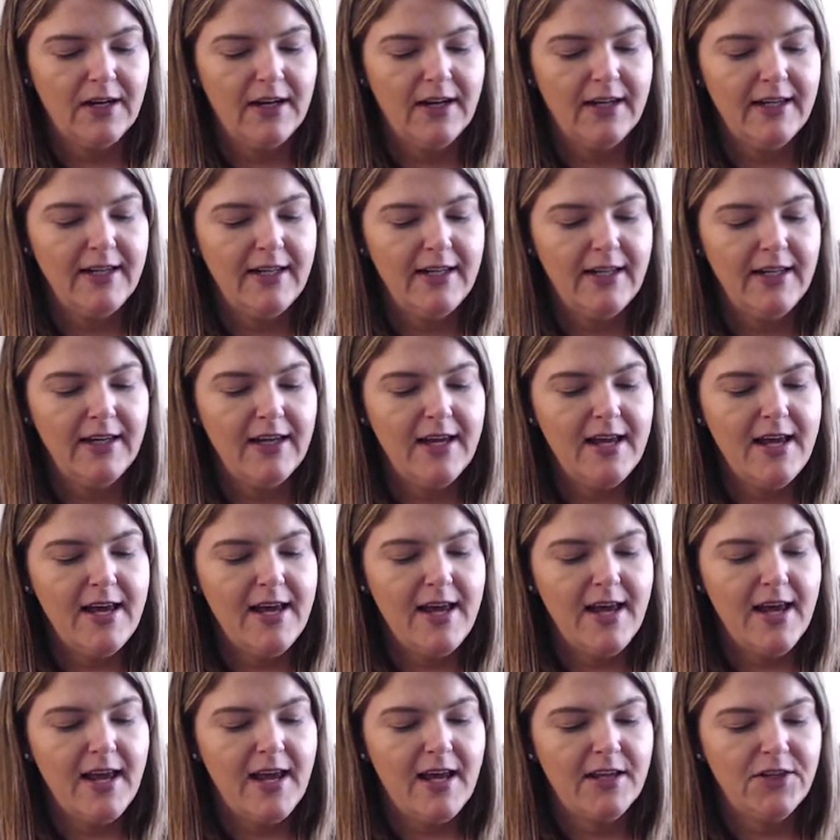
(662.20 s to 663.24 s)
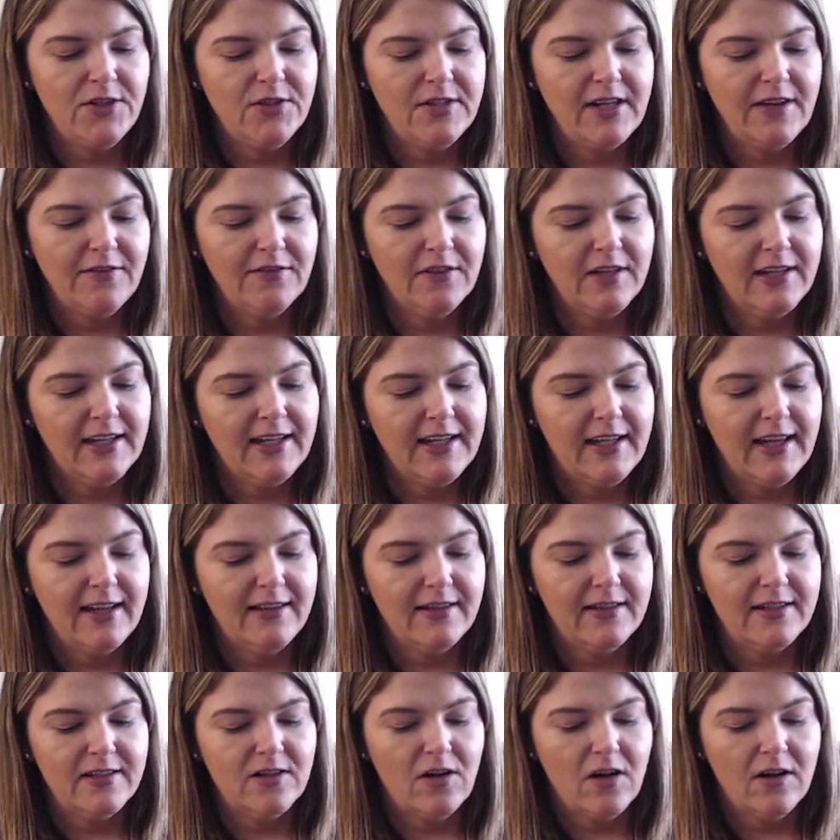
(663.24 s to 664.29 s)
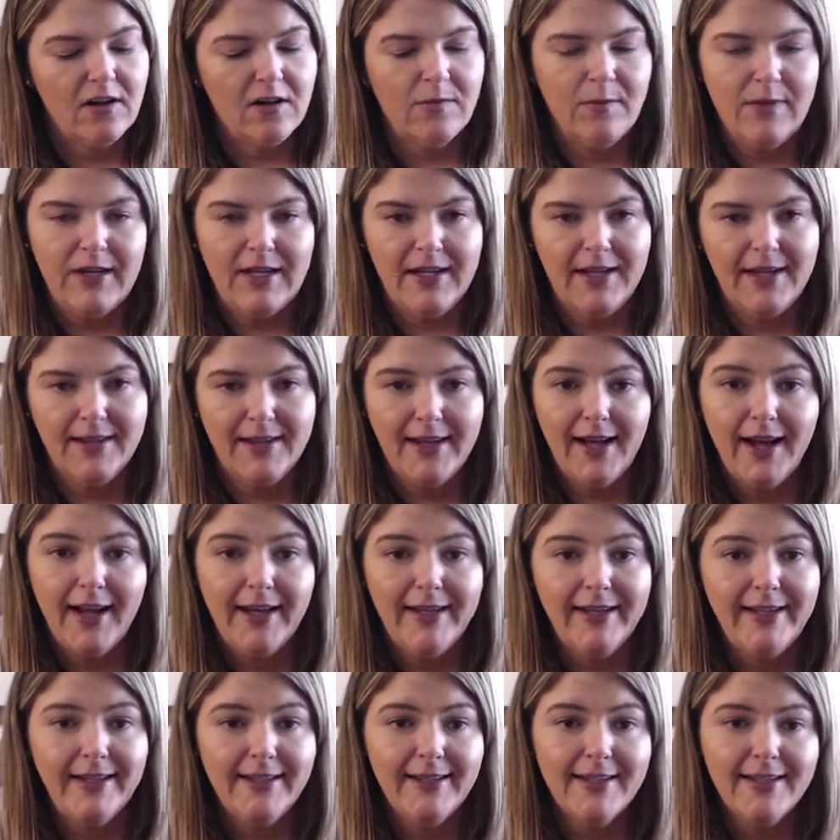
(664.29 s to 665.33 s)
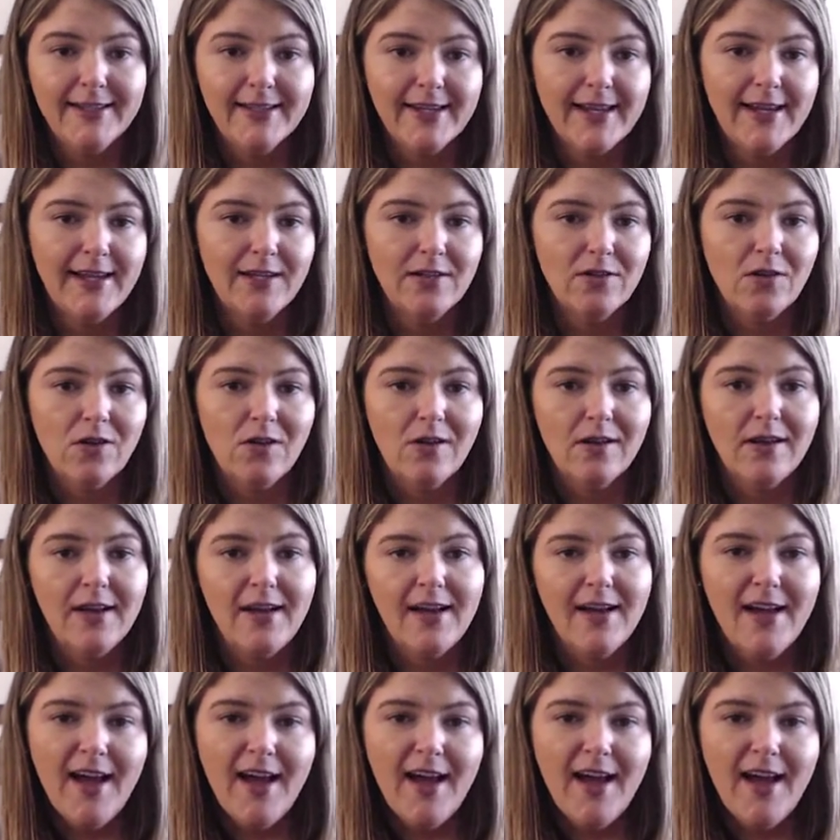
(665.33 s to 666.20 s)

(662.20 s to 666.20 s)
honey. And you definitely get the tonka bean and the honey in this candle.